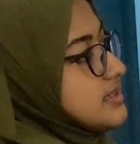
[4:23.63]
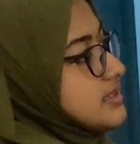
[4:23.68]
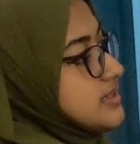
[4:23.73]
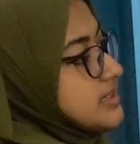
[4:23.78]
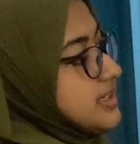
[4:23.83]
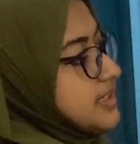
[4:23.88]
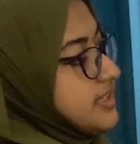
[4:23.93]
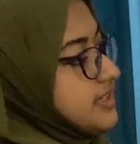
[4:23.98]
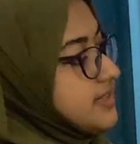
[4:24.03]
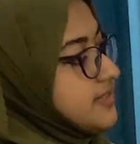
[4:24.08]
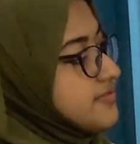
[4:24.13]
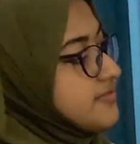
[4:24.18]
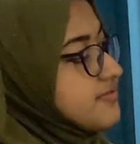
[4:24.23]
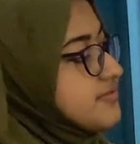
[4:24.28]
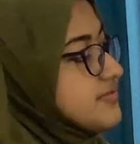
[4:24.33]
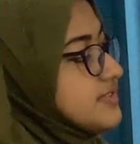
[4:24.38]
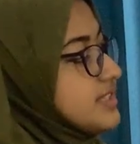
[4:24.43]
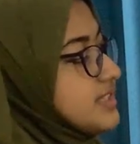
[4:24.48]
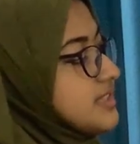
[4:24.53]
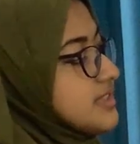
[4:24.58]

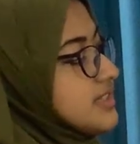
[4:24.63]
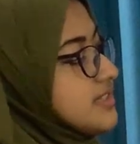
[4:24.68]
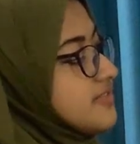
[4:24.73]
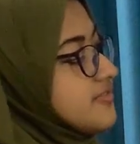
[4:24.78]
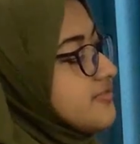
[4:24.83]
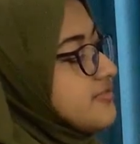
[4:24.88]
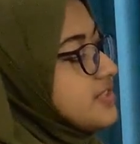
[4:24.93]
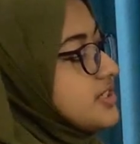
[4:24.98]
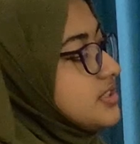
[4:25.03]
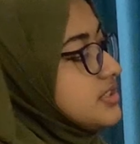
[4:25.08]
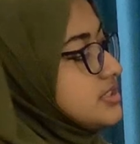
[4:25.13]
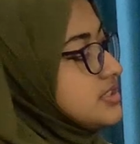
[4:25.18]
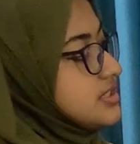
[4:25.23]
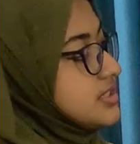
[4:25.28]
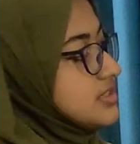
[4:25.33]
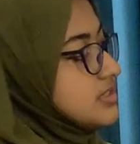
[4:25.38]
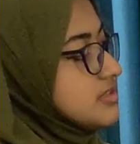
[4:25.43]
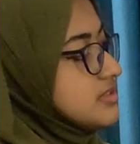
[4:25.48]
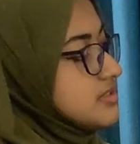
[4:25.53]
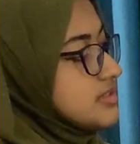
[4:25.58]
lymph, then they
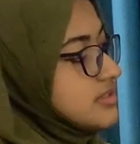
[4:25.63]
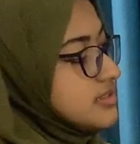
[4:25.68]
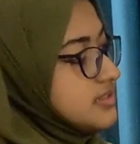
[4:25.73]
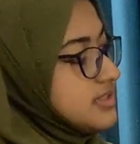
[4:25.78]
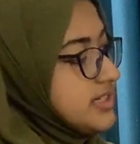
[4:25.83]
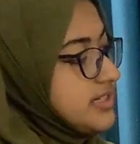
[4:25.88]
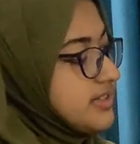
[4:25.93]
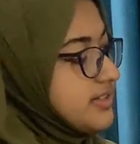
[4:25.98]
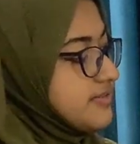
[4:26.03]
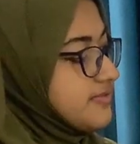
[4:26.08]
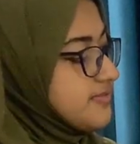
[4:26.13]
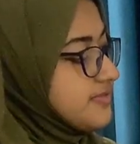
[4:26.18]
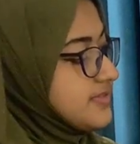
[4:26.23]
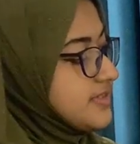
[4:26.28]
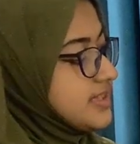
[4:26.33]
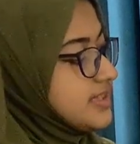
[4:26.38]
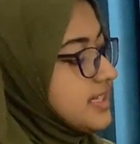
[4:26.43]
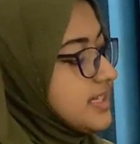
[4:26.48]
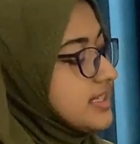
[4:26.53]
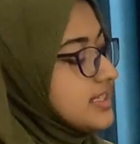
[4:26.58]
filters the lymph,
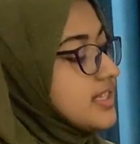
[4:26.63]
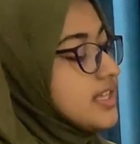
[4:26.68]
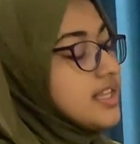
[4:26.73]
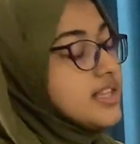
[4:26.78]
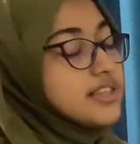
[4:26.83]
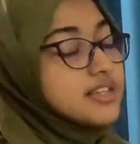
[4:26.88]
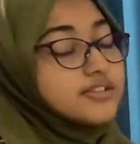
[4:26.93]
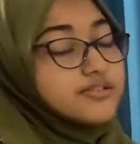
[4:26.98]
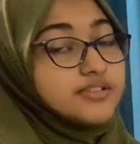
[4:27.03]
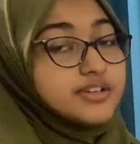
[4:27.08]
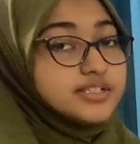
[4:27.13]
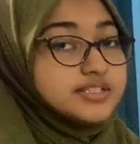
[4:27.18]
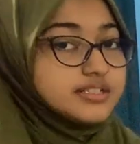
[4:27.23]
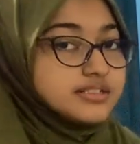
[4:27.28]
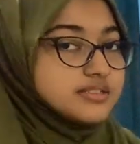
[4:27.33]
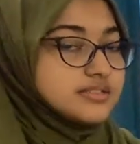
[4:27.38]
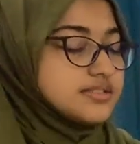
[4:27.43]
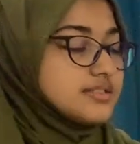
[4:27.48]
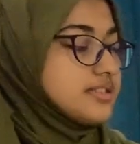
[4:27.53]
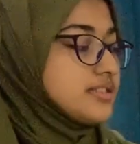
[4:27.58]
then they
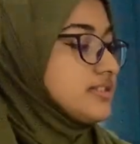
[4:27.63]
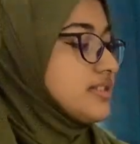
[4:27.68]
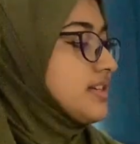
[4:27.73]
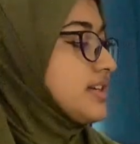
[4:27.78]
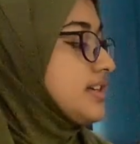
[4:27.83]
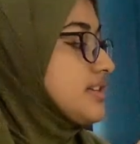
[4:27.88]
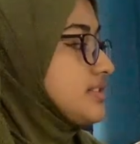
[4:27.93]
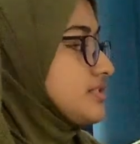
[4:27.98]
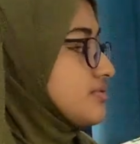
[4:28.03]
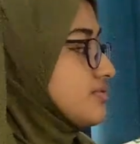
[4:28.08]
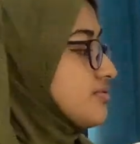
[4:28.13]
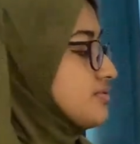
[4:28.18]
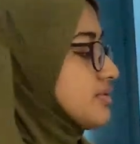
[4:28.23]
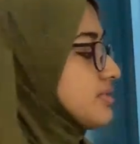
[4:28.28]
returns it into the